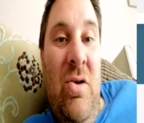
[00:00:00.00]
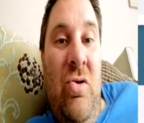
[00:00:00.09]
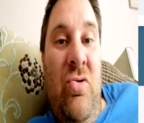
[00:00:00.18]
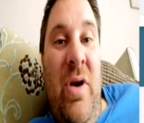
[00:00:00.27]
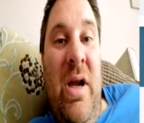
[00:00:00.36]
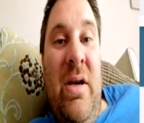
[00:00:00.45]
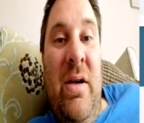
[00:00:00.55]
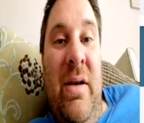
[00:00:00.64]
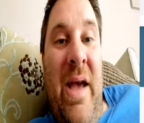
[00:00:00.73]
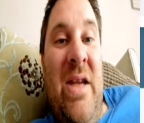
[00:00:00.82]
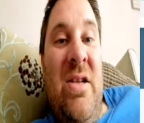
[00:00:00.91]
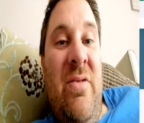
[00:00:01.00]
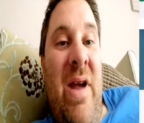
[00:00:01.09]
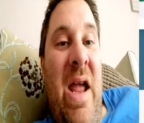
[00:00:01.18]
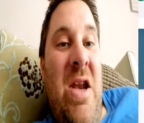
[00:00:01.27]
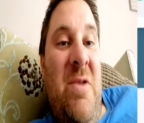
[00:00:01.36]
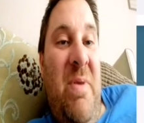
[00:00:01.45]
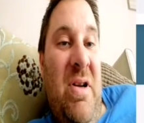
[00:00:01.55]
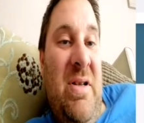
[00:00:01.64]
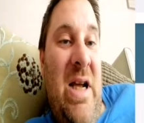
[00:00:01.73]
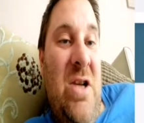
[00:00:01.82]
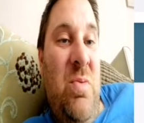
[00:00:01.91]
Drink Gatorade, because
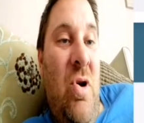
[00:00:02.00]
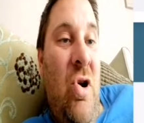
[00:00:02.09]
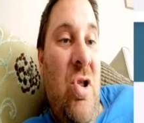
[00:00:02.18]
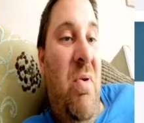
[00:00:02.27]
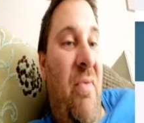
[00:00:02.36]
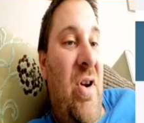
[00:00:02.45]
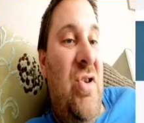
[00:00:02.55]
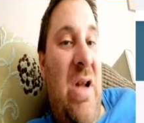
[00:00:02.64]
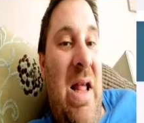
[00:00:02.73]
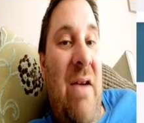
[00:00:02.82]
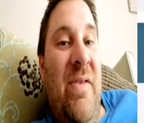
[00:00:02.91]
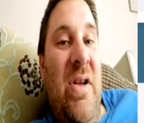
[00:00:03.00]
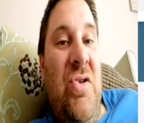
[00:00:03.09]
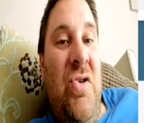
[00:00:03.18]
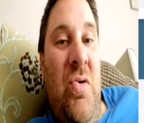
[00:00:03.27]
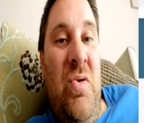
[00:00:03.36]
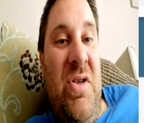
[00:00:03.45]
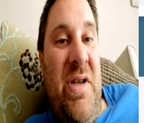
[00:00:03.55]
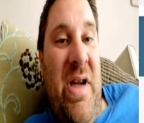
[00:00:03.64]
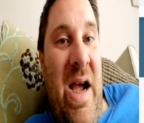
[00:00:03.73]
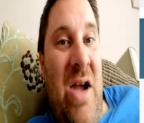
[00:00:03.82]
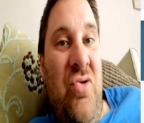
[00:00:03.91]
that's what all the professional athletes do to
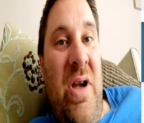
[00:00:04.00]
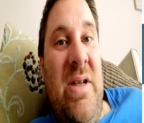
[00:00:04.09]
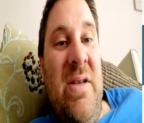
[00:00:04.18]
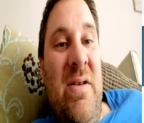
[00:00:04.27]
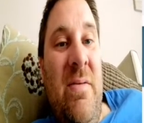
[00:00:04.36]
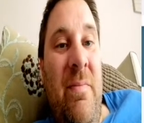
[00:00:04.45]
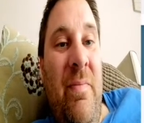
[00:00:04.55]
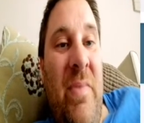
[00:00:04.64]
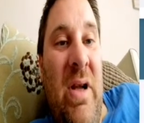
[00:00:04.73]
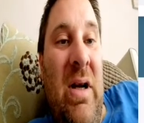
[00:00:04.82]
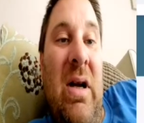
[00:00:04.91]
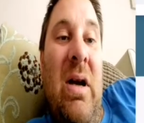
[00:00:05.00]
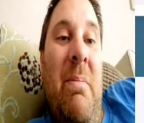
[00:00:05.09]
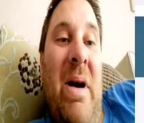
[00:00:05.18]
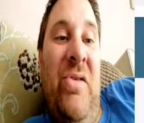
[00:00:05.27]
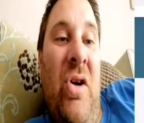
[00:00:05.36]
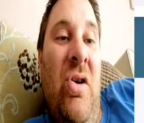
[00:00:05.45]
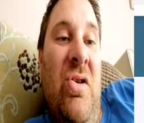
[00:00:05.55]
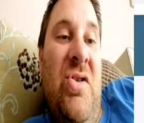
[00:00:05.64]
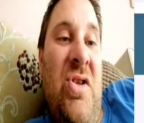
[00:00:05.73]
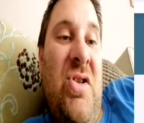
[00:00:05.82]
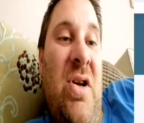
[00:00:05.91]
stay hydrated. McDonald's
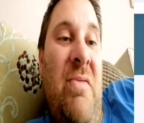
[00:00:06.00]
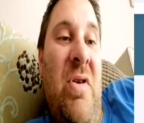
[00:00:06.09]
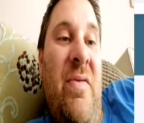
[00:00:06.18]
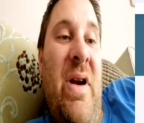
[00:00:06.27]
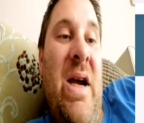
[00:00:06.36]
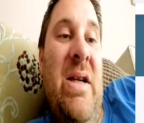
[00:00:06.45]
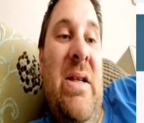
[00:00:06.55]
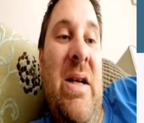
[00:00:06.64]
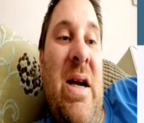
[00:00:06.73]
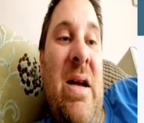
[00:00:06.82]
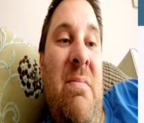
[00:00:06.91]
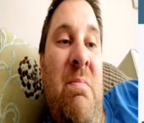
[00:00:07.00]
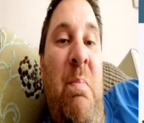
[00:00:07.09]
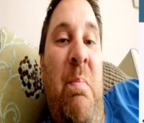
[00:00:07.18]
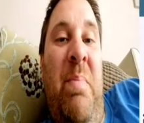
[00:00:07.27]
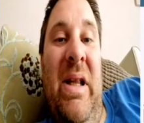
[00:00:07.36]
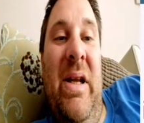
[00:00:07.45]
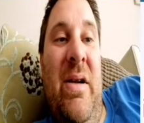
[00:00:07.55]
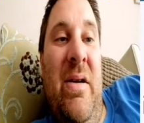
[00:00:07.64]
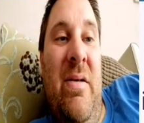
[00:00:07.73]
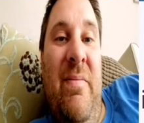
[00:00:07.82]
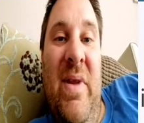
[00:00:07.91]
has served over 99
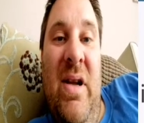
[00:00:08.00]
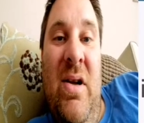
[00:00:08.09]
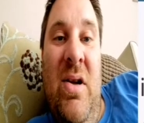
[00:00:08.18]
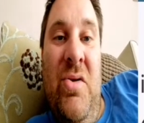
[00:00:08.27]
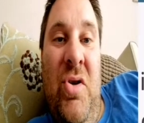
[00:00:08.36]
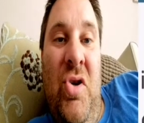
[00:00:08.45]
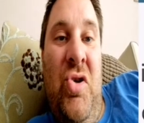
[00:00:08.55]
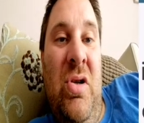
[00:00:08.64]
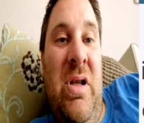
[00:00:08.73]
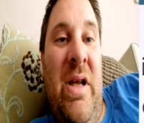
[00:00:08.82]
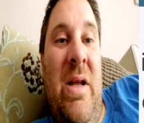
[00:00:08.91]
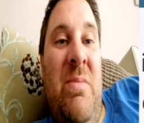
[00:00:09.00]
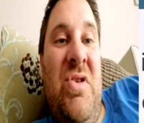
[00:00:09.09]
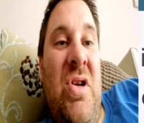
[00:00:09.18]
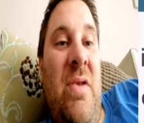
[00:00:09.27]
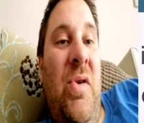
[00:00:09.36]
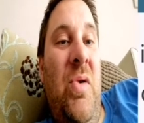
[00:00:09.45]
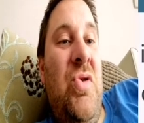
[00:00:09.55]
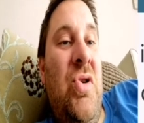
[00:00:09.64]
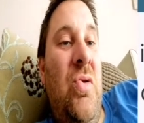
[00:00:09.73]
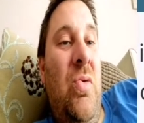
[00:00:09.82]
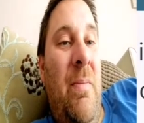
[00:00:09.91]
billion, so you should let them serve you
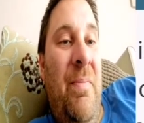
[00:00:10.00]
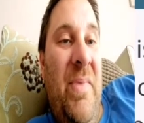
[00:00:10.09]
too.